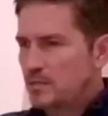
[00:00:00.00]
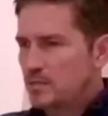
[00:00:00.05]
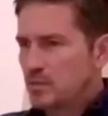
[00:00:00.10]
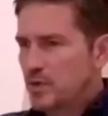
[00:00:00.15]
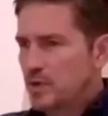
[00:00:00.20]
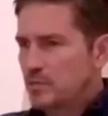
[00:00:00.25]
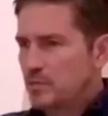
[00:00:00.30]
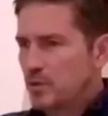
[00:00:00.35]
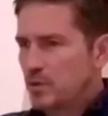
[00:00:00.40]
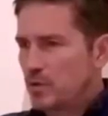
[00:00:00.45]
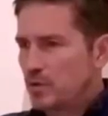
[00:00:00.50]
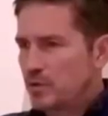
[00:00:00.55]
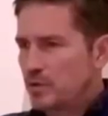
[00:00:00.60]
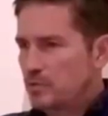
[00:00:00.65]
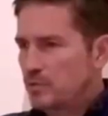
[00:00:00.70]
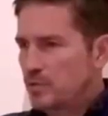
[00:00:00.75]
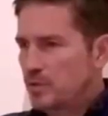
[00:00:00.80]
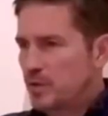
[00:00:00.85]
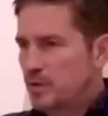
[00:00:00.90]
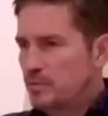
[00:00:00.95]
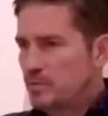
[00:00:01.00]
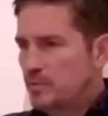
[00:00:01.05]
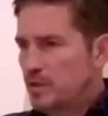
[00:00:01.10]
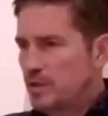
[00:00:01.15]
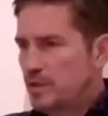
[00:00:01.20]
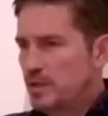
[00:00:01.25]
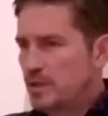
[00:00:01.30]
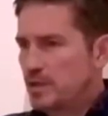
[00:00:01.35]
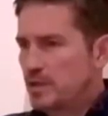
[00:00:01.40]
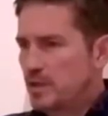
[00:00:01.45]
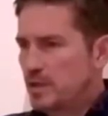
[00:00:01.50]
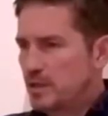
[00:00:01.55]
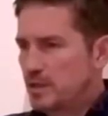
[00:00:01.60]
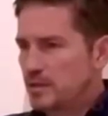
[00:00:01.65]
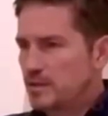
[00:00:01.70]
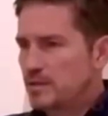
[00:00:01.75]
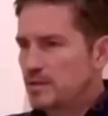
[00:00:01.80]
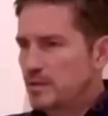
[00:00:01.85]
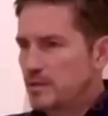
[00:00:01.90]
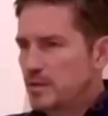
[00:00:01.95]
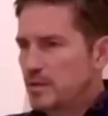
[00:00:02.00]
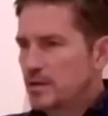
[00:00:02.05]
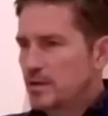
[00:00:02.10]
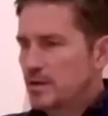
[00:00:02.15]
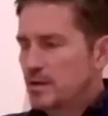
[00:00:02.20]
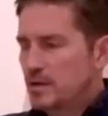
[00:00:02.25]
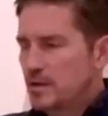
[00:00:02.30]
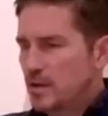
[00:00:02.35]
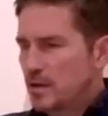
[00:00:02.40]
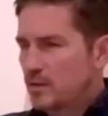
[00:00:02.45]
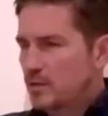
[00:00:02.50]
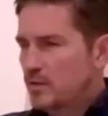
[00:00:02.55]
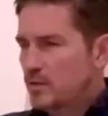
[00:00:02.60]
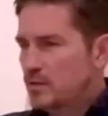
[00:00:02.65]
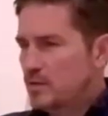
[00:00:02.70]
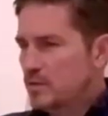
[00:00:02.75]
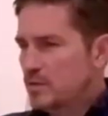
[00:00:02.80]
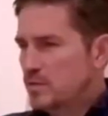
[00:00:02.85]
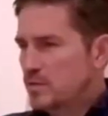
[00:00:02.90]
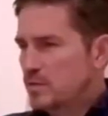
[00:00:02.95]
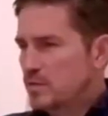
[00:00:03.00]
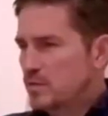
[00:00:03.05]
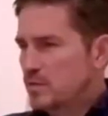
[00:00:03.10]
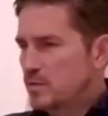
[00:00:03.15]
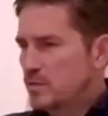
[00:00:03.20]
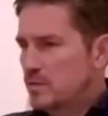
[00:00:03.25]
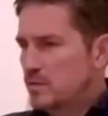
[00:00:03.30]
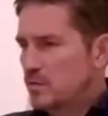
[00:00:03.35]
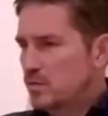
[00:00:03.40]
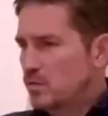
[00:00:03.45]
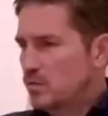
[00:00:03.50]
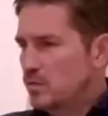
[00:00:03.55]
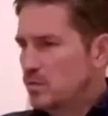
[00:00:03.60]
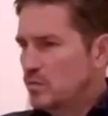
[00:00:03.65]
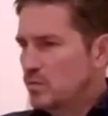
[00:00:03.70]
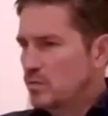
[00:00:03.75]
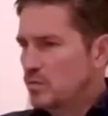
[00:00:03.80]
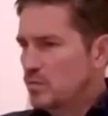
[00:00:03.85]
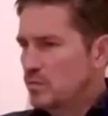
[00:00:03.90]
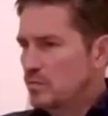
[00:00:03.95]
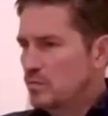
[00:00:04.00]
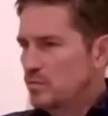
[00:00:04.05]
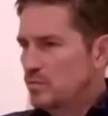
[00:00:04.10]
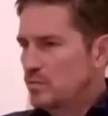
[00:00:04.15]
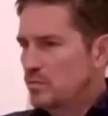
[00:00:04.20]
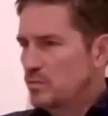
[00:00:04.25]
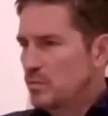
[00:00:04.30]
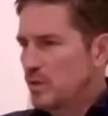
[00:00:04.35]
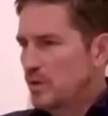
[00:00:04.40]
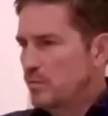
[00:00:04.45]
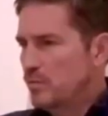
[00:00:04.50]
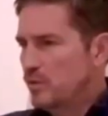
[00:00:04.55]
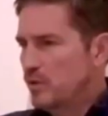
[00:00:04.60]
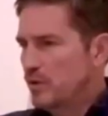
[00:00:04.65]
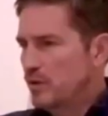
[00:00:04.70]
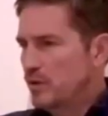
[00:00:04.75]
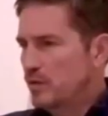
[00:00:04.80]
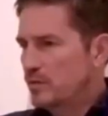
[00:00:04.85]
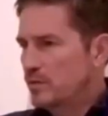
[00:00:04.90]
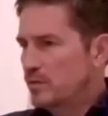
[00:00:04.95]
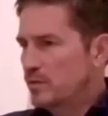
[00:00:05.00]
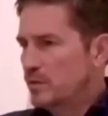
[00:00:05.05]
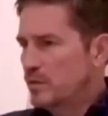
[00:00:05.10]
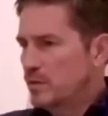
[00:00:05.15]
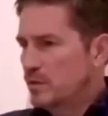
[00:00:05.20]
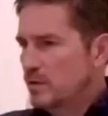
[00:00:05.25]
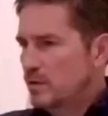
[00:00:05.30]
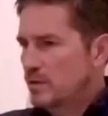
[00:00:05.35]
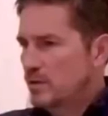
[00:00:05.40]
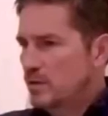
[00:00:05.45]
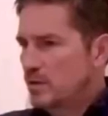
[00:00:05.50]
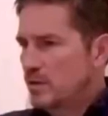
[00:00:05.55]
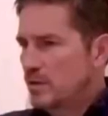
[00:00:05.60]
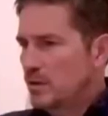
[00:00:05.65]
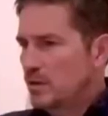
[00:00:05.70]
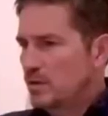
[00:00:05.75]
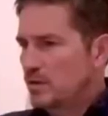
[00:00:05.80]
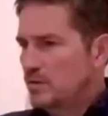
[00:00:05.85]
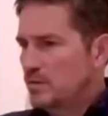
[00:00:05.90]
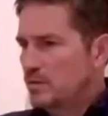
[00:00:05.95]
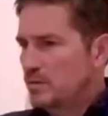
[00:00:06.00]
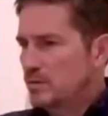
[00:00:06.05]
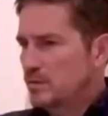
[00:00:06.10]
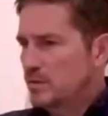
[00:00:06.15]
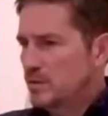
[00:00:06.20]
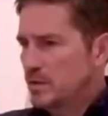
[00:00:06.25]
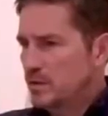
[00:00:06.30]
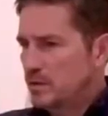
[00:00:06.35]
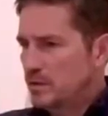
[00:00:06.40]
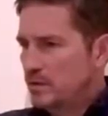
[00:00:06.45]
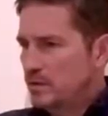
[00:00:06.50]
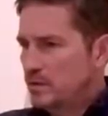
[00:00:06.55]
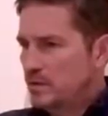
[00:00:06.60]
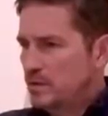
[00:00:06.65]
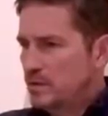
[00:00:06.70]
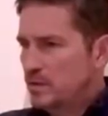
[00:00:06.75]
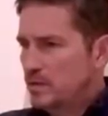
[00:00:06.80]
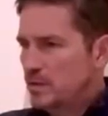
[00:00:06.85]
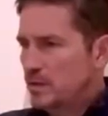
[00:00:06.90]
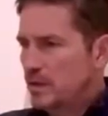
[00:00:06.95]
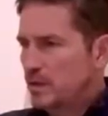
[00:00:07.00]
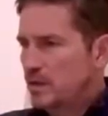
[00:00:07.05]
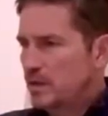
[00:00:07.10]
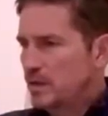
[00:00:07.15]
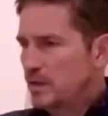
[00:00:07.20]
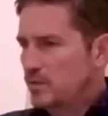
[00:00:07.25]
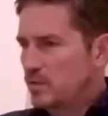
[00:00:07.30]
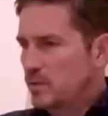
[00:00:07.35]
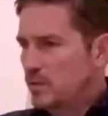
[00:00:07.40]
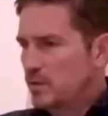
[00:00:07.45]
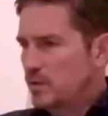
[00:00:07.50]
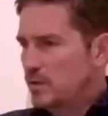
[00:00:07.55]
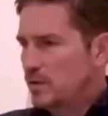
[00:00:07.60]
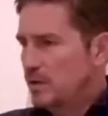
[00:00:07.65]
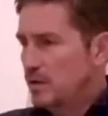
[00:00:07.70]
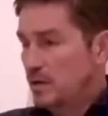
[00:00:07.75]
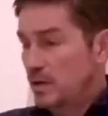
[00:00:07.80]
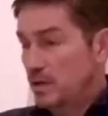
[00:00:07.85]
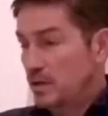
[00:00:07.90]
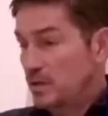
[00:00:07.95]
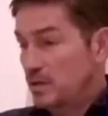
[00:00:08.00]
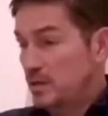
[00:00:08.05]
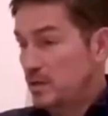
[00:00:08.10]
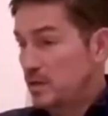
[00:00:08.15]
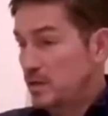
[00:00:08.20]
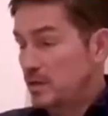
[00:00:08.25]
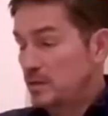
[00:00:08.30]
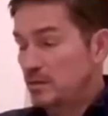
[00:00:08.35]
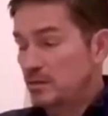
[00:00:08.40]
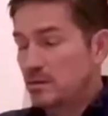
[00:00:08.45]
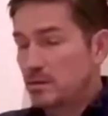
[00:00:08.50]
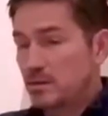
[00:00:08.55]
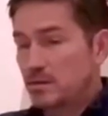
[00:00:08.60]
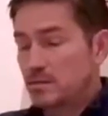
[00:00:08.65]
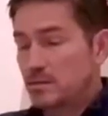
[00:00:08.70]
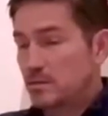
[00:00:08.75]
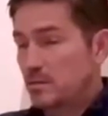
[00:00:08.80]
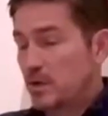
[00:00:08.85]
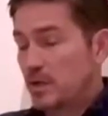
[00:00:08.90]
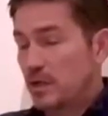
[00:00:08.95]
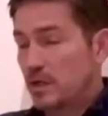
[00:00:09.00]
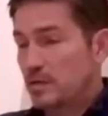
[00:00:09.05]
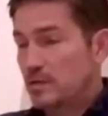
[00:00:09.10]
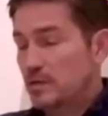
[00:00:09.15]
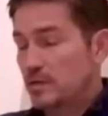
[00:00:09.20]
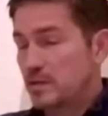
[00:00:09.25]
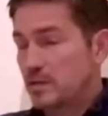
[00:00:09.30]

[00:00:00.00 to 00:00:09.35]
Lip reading: play Paul, it played me, and that was, my prayer that he would, and he did. He's amazing.